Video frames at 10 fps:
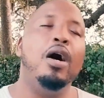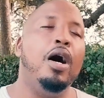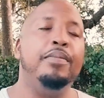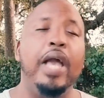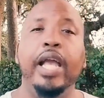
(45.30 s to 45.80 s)

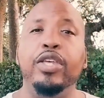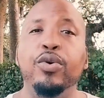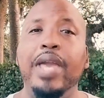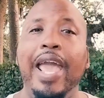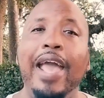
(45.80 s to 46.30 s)
Um, and
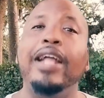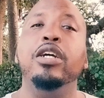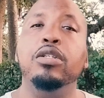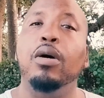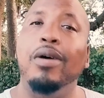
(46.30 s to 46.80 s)
you
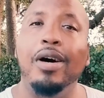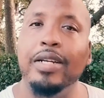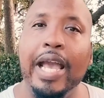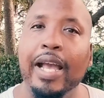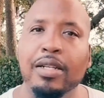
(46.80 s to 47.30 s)
can go
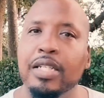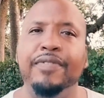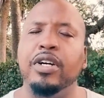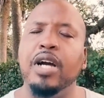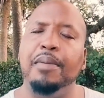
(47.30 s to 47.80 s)
on and
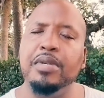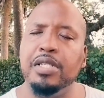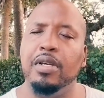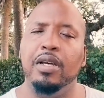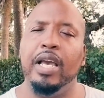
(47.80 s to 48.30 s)
leave your
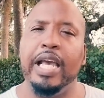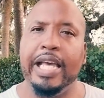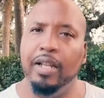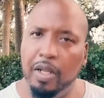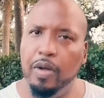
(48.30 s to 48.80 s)
comments
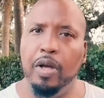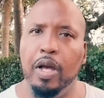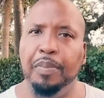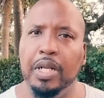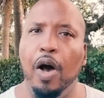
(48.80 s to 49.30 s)
eh,
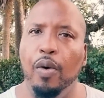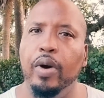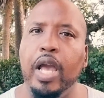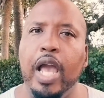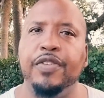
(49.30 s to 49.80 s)
below
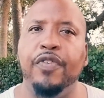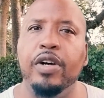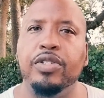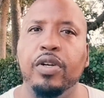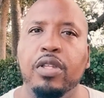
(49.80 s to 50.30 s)
as
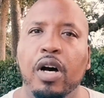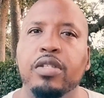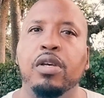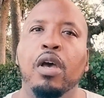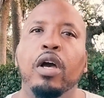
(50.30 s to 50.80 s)
far as your
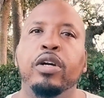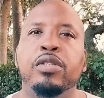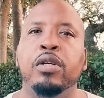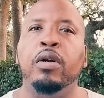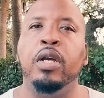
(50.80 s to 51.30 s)
thoughts
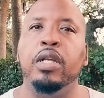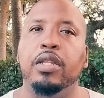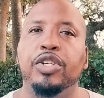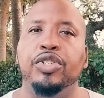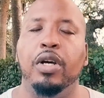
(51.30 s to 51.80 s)

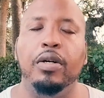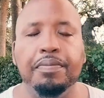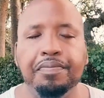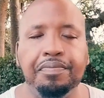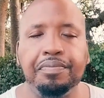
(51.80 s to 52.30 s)
concerning the show.
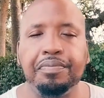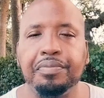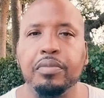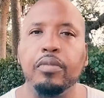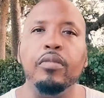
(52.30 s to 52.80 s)

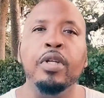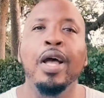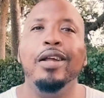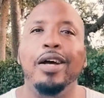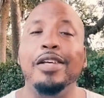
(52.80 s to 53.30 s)

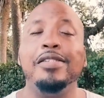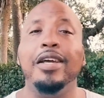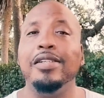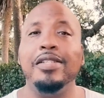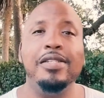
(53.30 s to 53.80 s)
Now let's
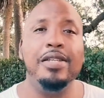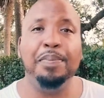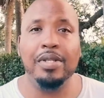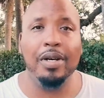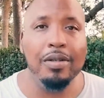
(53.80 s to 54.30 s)
get into this
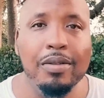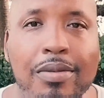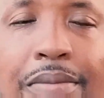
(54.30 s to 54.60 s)
episode.